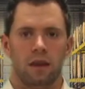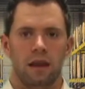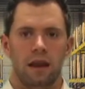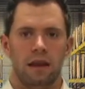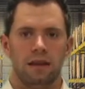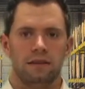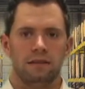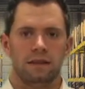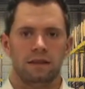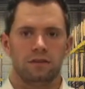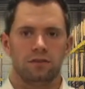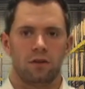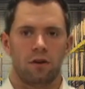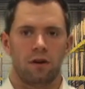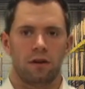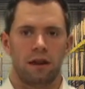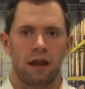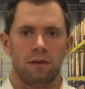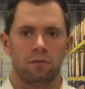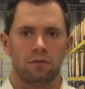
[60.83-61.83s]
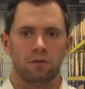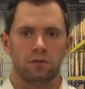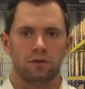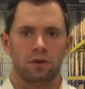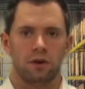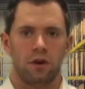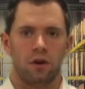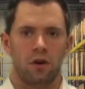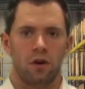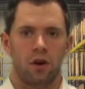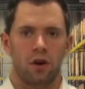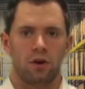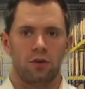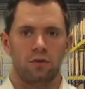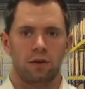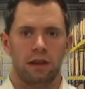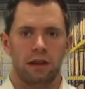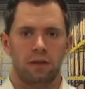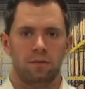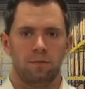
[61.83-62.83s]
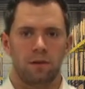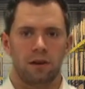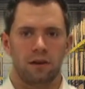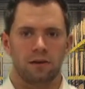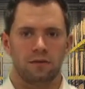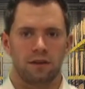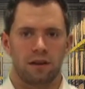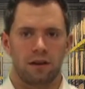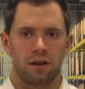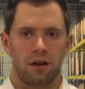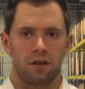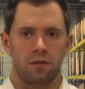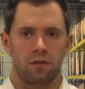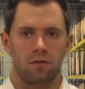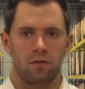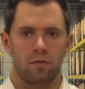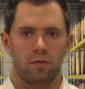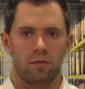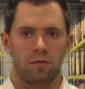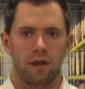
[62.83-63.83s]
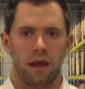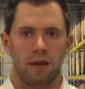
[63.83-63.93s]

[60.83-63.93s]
ACSR cables are unique because like other aluminum